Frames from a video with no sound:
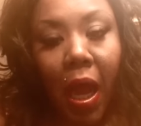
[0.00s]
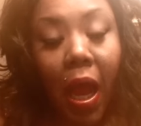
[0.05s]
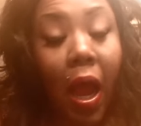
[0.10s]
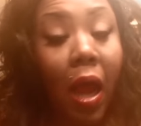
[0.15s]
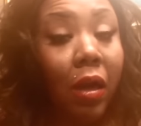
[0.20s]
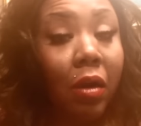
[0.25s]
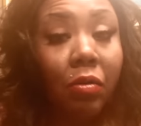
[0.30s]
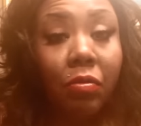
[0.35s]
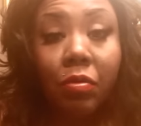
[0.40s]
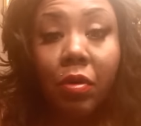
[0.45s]

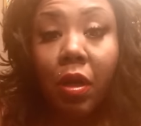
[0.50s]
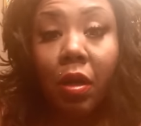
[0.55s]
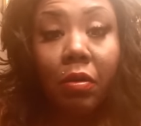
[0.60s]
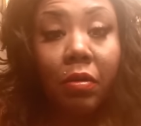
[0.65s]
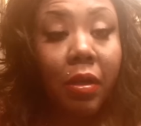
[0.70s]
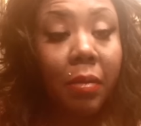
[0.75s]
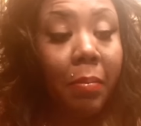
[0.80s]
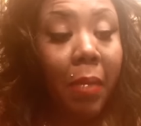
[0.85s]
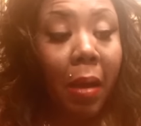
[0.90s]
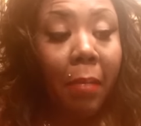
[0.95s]
I don't know
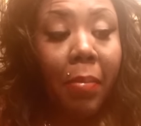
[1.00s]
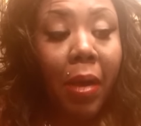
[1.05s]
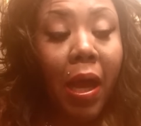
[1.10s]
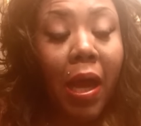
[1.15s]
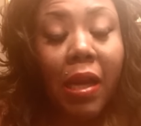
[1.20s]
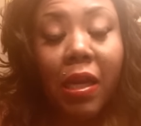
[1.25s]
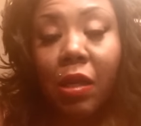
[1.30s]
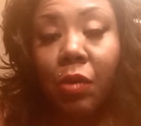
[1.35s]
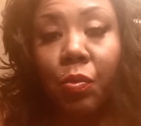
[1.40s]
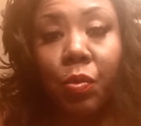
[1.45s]
that my
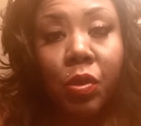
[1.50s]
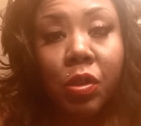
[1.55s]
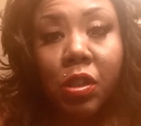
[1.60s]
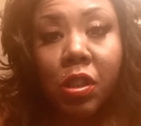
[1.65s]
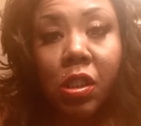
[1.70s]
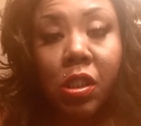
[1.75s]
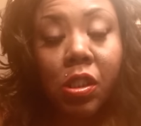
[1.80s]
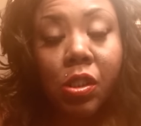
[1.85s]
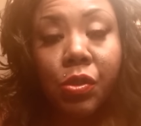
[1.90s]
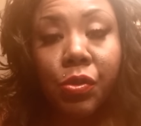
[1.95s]
body will
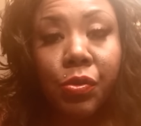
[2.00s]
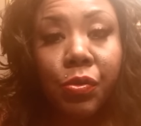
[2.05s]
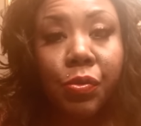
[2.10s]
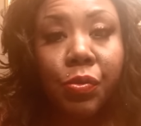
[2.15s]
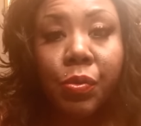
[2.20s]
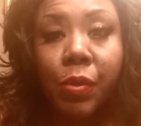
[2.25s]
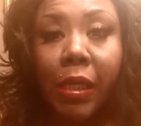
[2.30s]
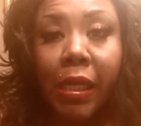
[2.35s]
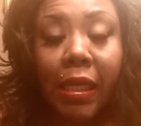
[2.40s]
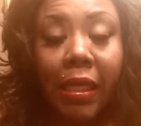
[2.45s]

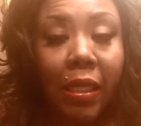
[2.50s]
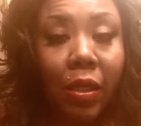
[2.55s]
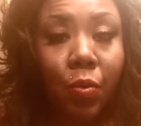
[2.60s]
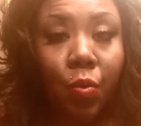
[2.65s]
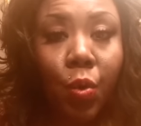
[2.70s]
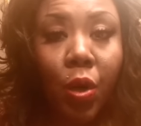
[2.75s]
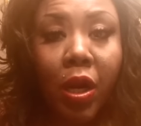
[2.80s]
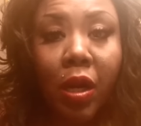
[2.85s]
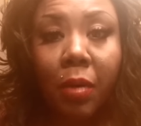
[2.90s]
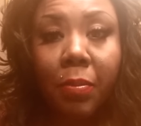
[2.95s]
do
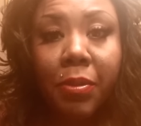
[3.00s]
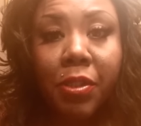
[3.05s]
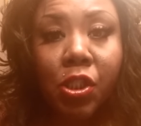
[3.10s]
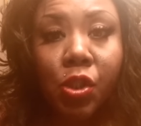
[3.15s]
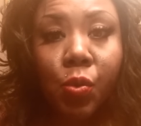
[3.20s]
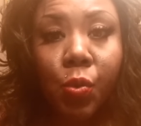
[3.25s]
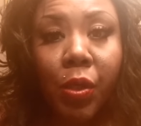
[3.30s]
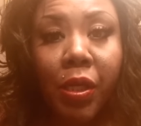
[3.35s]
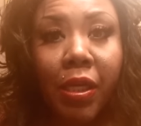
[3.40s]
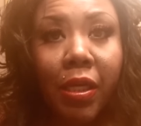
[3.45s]
anywhere
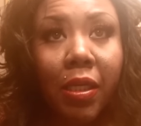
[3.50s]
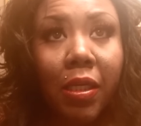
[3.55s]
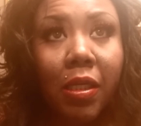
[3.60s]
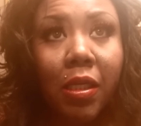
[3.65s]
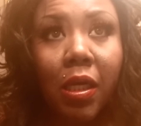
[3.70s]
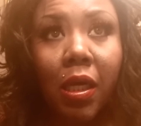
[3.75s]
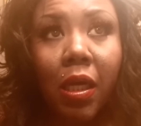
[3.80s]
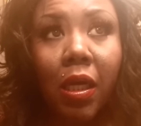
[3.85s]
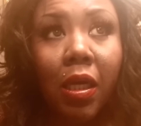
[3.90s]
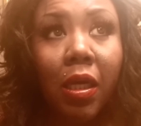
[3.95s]

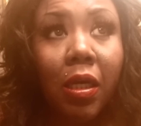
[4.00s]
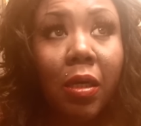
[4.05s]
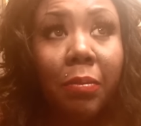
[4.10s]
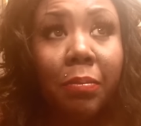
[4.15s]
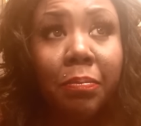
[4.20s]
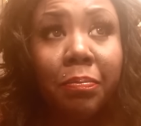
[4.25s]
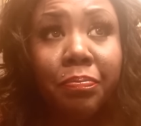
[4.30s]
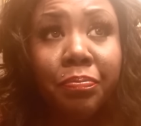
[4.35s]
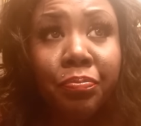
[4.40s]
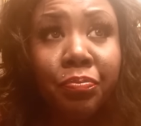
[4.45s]
between
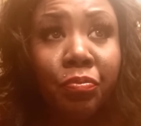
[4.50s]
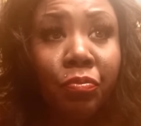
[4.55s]
um,